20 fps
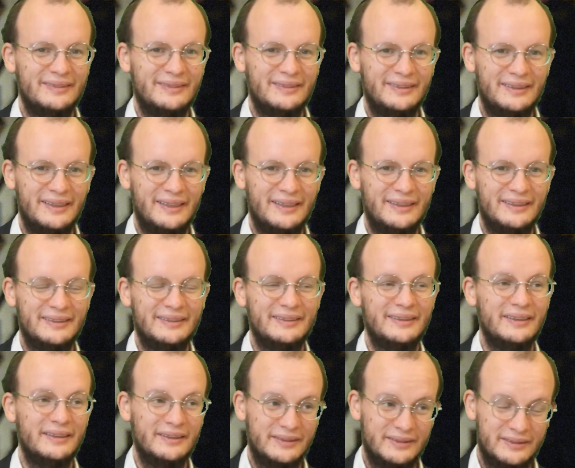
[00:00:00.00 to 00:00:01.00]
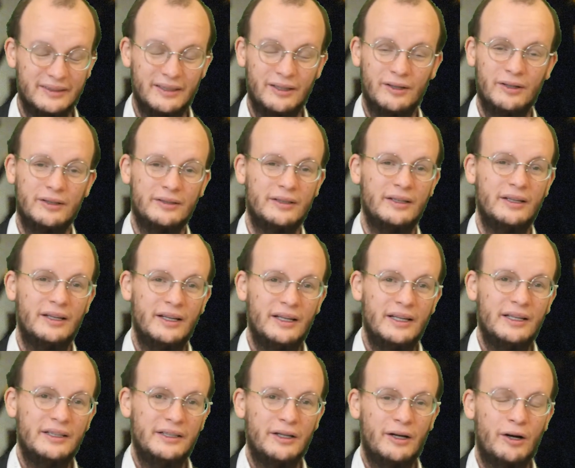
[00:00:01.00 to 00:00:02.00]
Yeah.
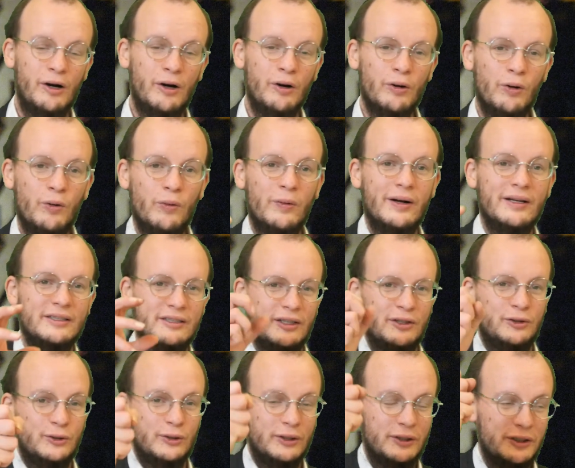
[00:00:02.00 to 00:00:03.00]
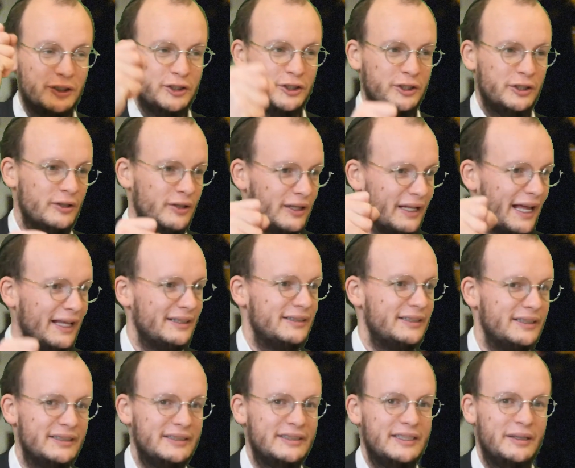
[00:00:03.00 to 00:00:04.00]
There are always the traditional
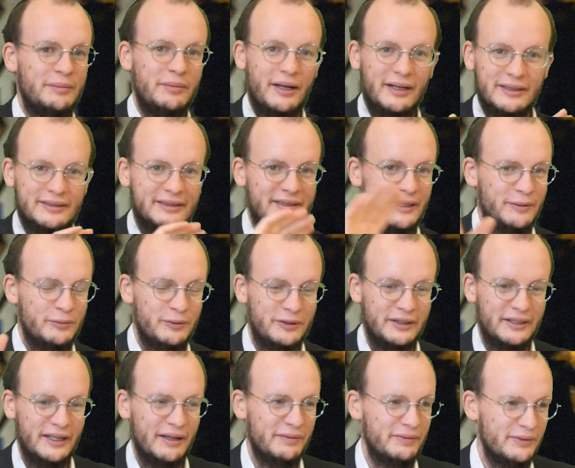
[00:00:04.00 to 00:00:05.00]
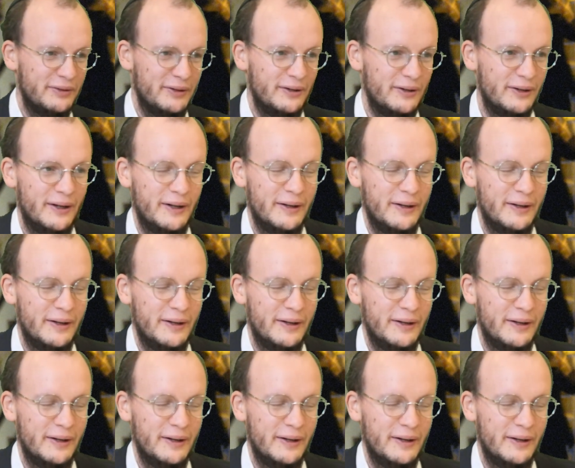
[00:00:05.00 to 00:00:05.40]
anti-Semites that would never...